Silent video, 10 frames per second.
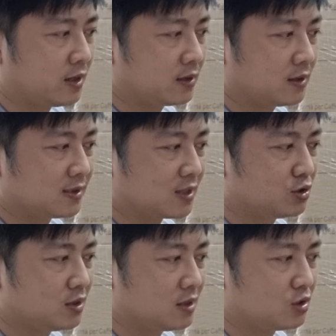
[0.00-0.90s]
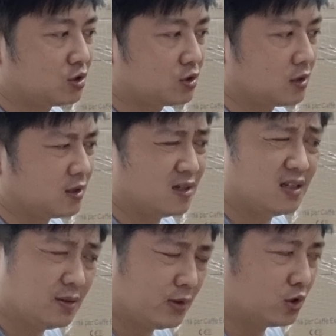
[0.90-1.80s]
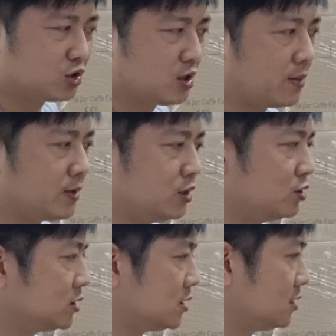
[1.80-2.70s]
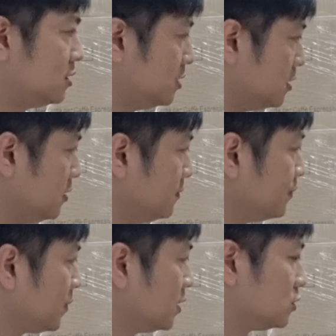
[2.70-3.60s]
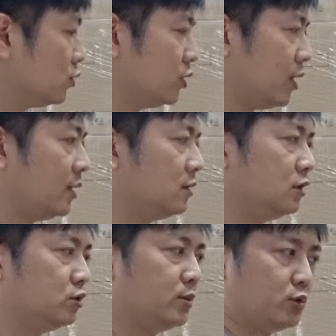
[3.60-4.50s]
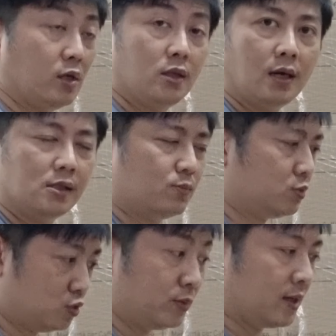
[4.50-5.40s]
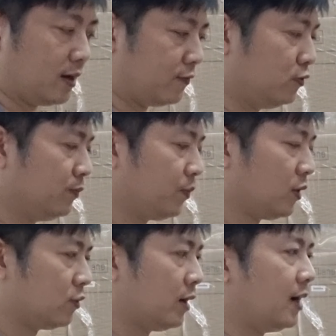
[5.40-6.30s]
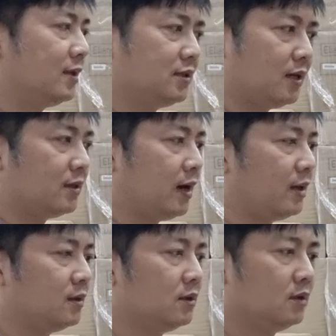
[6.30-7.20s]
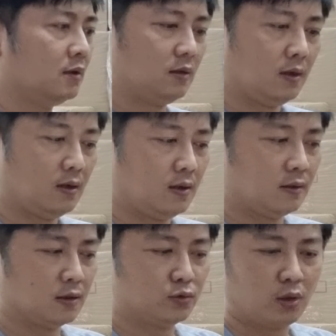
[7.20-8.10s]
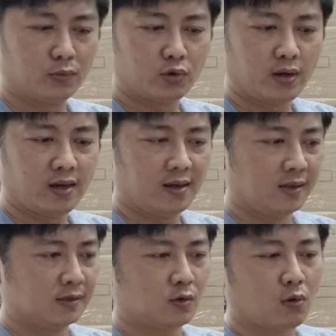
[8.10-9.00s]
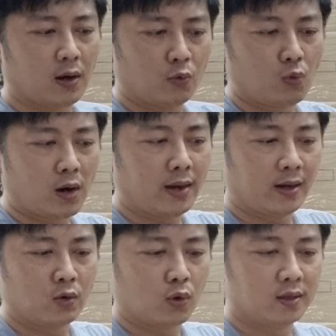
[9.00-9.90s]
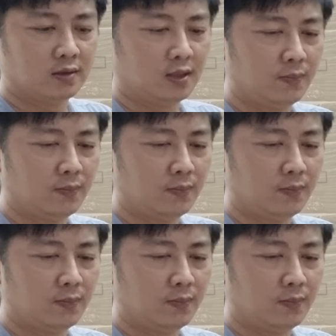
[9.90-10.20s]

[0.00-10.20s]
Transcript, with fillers: right? There's actually uh, a little bit of sharp edges here. So when you handle the drip tray, does, do be careful, right? Other than that, uh, the drip tray is quite wide and quite